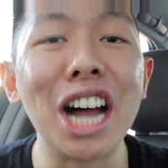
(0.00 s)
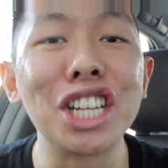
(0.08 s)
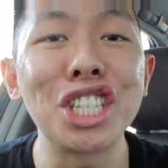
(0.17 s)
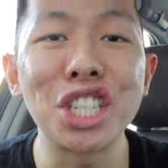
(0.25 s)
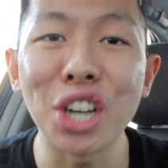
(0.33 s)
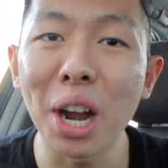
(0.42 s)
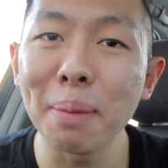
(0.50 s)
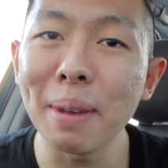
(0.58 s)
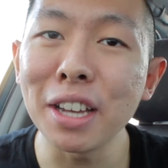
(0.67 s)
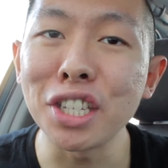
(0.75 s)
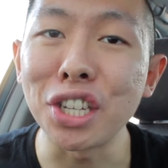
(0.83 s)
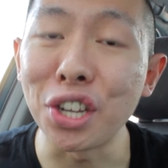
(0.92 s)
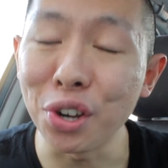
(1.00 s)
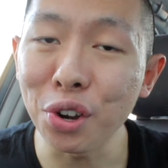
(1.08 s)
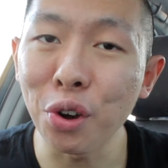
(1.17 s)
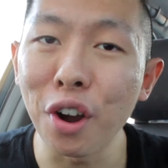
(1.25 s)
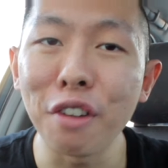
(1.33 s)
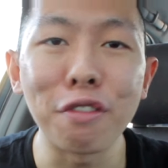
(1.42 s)
a Starbucks
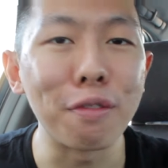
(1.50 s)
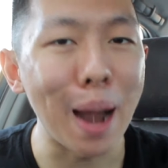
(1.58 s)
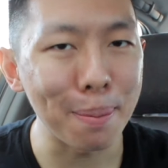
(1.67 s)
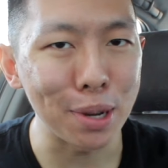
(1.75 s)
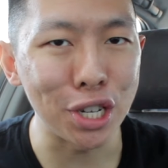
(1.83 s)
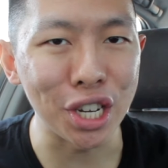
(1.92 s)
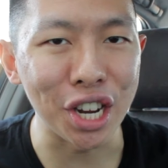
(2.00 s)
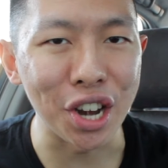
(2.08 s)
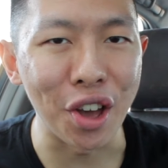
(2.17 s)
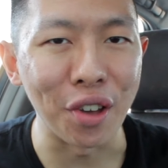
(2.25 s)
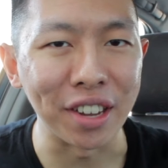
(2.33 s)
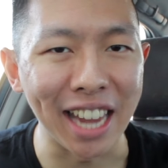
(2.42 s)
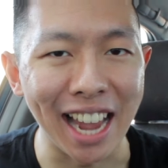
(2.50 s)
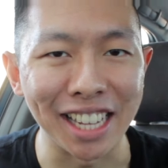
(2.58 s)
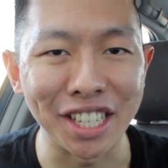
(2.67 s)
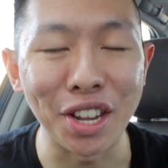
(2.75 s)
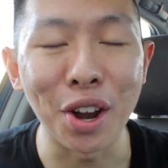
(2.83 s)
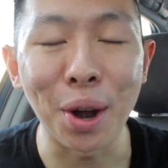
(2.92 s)
Unicorn Frappuccino.
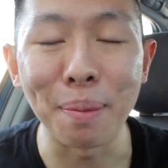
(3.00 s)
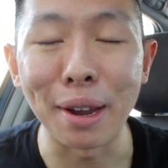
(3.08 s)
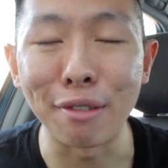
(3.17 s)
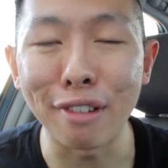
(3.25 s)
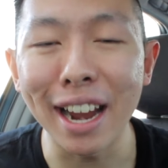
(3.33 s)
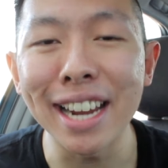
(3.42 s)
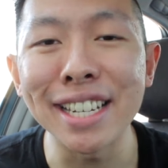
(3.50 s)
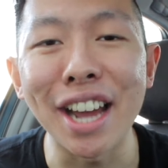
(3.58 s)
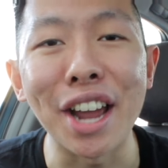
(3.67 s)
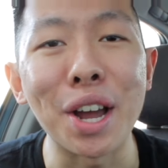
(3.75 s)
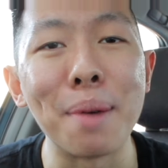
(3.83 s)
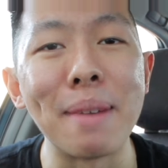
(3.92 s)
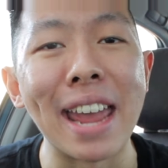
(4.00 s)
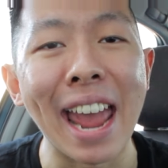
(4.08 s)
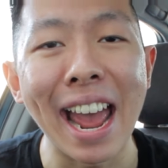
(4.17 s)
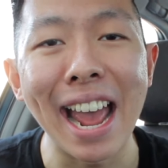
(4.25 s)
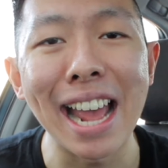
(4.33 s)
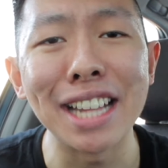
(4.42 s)
Yes, you heard me right. I got my
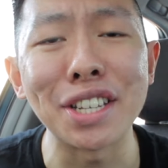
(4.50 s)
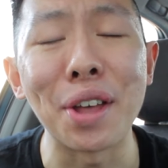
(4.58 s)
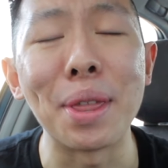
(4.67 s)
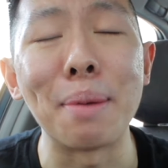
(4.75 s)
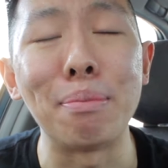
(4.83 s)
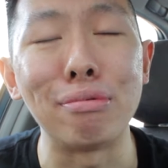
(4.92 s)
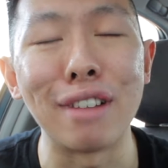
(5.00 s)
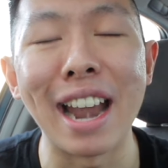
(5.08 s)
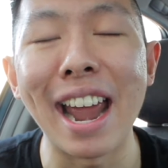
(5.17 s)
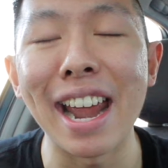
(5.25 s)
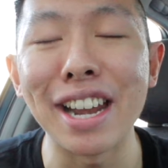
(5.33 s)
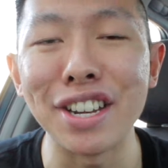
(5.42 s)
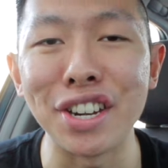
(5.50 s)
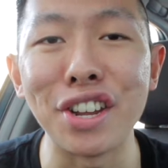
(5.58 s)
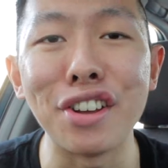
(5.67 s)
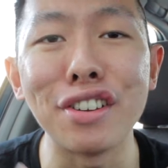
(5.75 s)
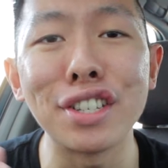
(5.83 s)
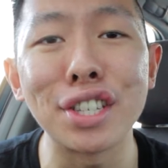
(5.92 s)
hands on the brand
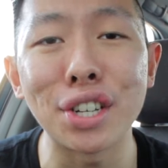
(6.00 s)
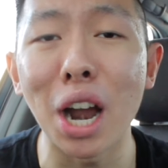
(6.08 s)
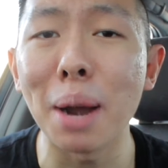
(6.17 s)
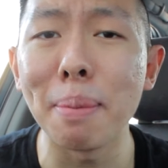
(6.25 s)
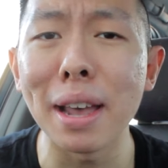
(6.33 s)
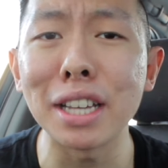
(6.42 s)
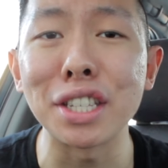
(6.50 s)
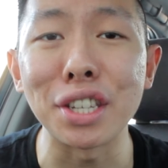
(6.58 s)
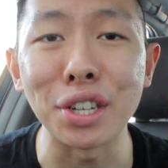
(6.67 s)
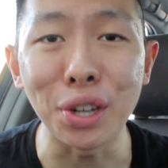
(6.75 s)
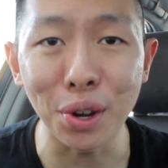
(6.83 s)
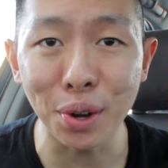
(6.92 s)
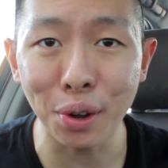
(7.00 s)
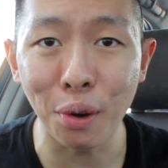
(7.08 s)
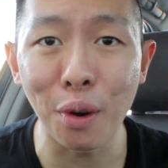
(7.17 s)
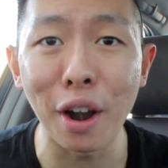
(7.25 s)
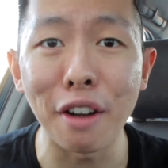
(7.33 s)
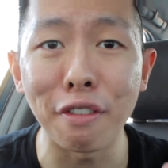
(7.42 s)
new Starbucks
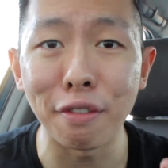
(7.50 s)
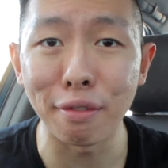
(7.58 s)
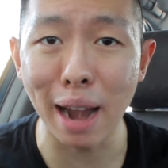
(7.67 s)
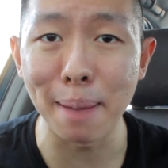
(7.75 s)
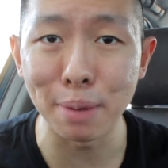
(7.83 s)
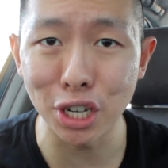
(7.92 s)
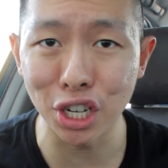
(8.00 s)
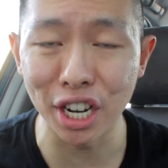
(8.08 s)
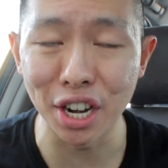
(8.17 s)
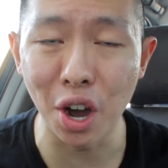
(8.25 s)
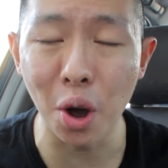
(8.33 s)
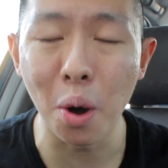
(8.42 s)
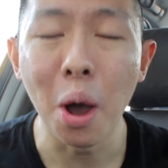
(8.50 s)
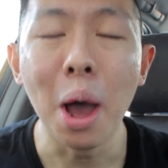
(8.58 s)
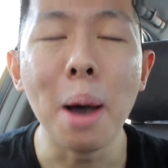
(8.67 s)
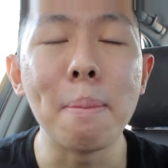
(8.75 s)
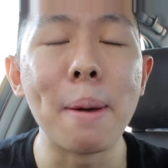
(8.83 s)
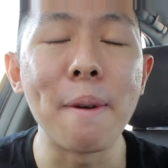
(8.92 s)
Unicorn Frappuccino.
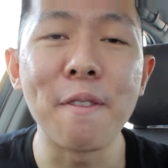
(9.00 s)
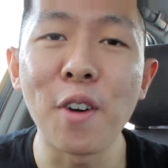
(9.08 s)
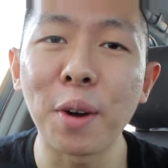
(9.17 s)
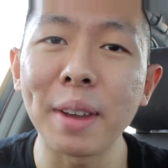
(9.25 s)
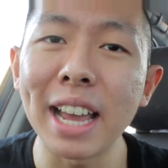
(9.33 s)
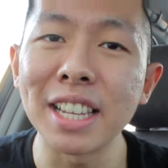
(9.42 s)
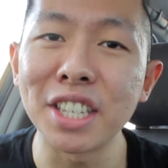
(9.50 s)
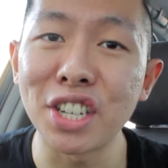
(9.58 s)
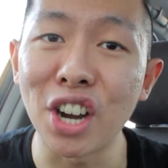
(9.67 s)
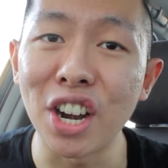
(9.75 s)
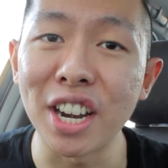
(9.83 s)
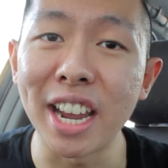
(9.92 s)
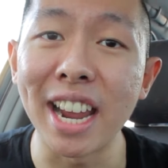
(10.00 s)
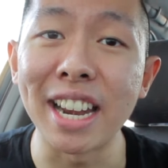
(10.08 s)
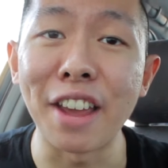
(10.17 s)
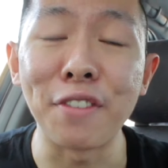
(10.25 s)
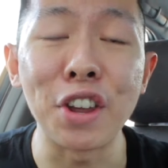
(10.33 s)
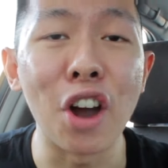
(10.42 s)
But before we get
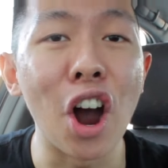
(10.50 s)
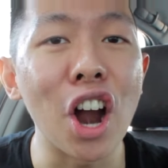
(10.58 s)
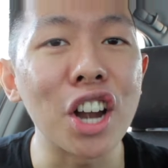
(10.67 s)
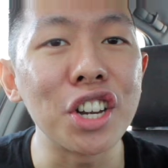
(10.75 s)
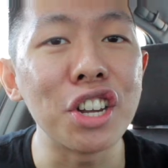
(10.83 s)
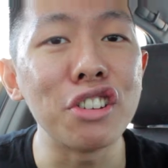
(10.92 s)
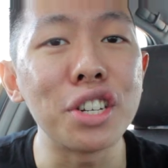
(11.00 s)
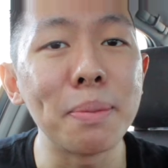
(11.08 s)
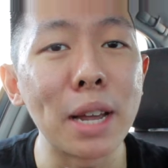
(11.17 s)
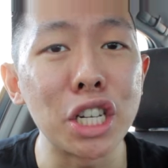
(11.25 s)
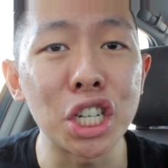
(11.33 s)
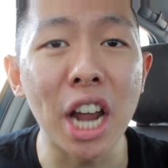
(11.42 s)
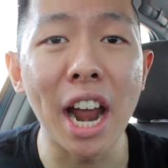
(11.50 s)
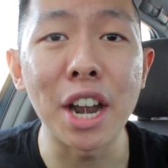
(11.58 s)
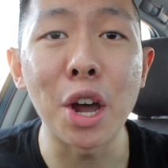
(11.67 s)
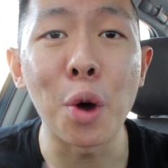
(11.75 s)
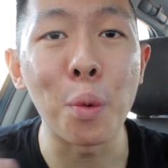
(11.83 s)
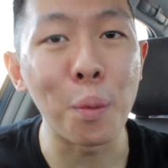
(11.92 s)
started, if you are new to my
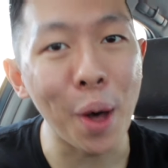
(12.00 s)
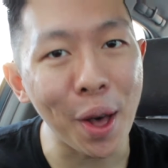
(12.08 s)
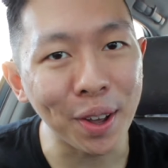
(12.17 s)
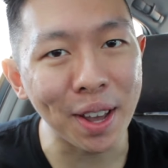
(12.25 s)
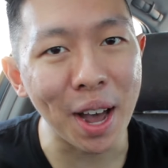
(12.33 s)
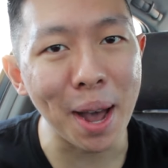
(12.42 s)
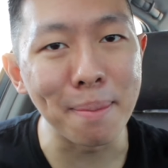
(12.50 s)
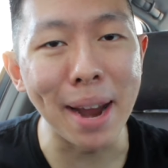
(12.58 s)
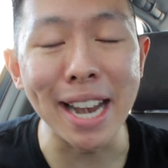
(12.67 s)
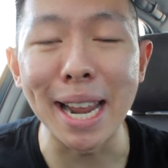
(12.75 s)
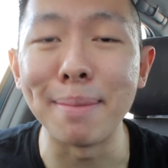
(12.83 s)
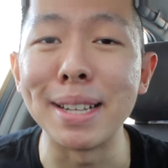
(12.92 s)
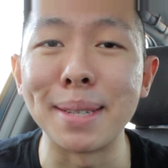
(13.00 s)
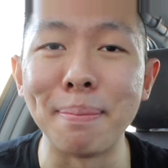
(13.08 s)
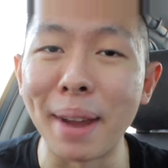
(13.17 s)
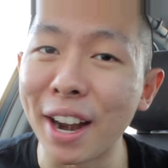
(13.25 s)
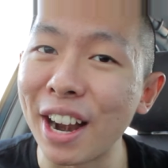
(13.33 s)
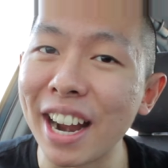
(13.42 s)
channel, welcome. My name is
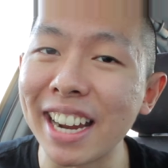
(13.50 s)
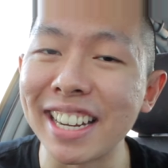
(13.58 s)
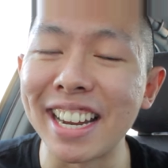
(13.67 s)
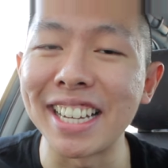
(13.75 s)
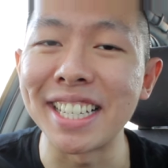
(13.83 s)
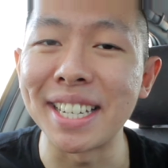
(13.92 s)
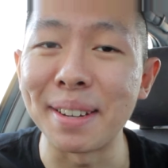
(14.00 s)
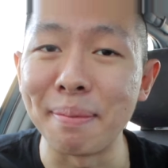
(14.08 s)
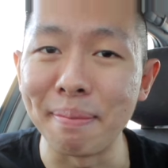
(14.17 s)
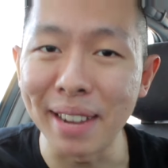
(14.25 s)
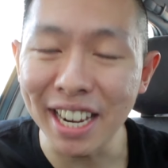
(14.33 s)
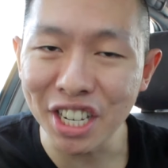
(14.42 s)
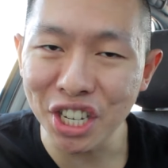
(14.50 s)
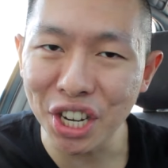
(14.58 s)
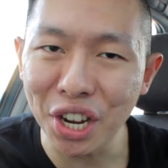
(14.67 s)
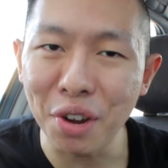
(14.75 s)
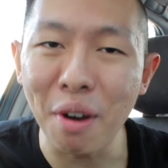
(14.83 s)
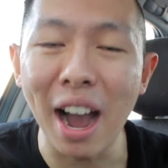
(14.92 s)
Merrick. Nice to meet
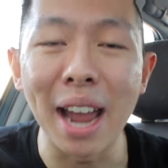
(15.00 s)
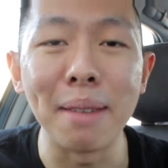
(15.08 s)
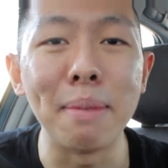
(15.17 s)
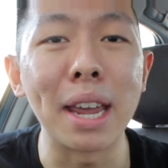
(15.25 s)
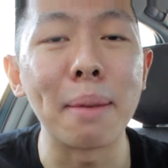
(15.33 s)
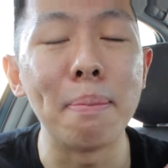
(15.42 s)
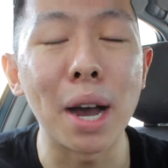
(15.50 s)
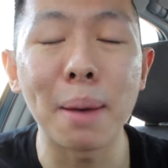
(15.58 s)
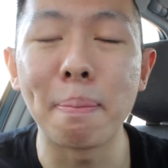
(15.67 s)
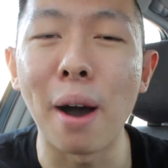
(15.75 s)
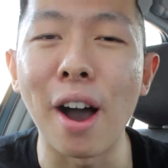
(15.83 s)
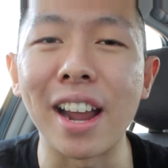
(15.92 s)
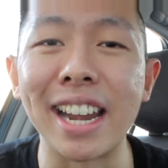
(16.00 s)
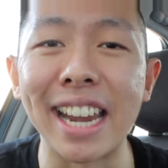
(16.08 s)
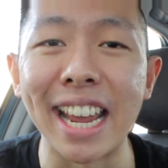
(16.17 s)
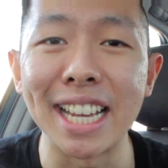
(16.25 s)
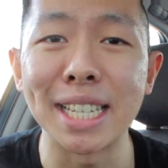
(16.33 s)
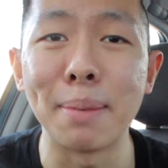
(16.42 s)
you. I make mukbang and
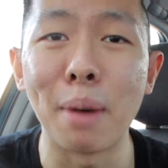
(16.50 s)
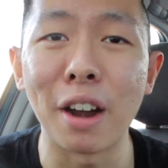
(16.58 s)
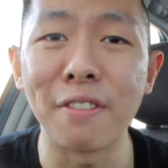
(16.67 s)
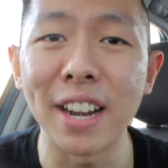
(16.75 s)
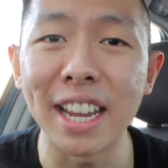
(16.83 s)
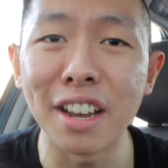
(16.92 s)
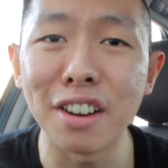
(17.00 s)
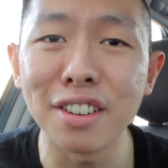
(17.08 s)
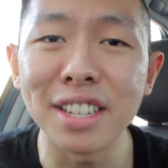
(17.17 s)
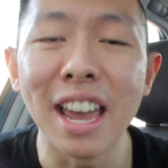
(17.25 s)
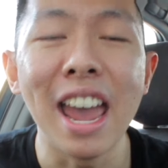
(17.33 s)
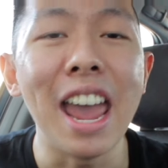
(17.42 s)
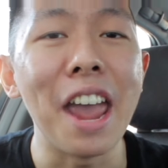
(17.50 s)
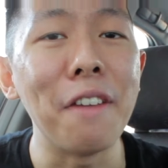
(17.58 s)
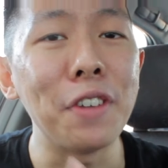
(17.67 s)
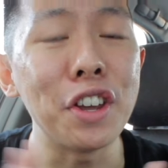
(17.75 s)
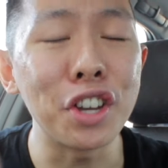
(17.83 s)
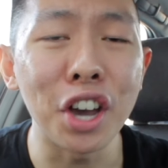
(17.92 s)
ASMR videos.
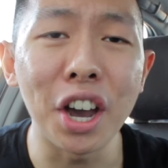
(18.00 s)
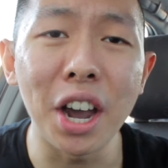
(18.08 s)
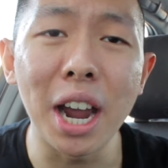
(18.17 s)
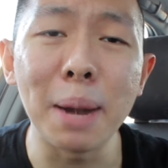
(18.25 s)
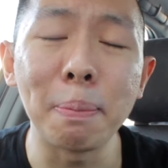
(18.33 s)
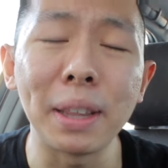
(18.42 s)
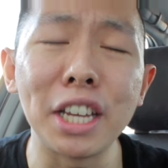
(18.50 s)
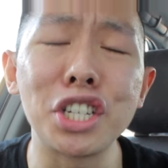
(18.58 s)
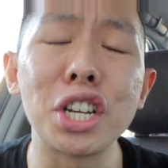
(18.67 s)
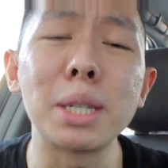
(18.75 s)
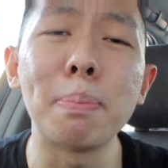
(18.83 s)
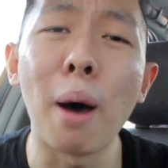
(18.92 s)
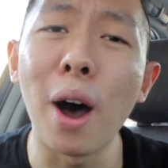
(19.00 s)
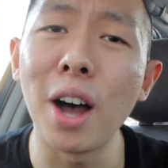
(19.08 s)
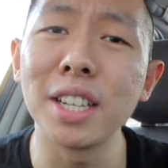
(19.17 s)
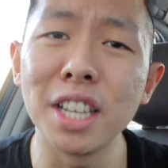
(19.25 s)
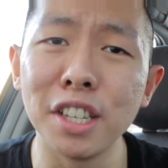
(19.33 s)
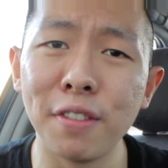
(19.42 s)
If you could, please just
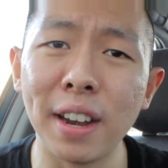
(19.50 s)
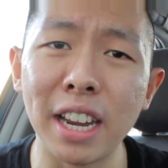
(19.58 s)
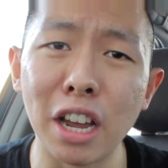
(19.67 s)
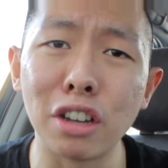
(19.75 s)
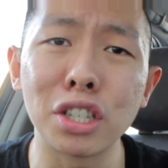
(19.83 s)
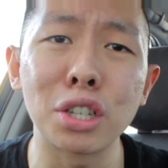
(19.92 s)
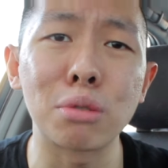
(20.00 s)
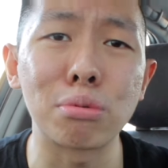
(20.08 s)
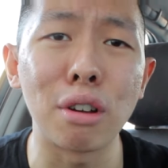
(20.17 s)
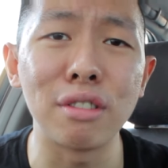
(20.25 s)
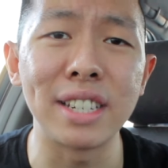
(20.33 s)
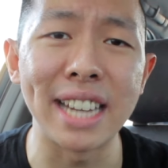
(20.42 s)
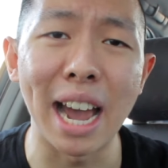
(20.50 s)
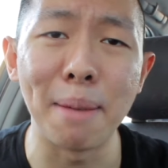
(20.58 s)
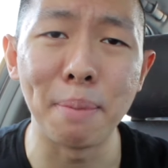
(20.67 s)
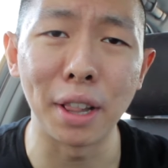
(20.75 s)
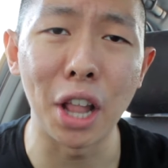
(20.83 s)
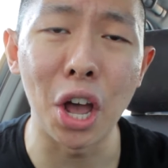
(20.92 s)
pause this video, scroll
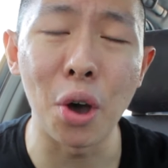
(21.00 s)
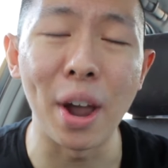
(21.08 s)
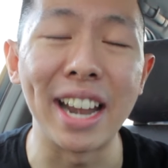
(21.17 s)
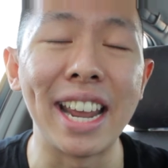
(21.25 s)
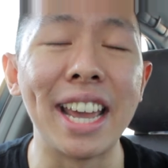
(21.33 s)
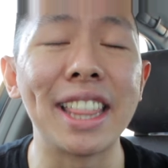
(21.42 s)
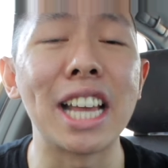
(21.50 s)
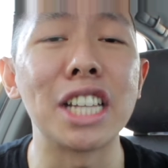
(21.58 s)
down below, and hit